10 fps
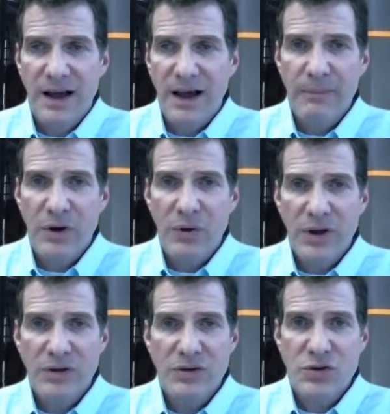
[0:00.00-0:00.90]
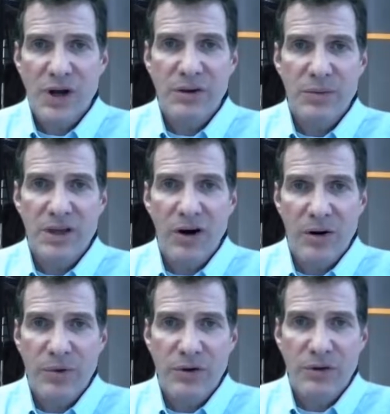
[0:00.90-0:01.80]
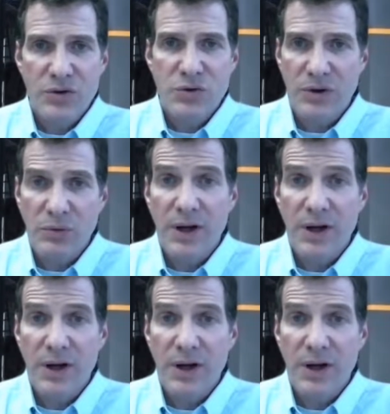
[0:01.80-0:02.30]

I'm going to try to be carbon neutral.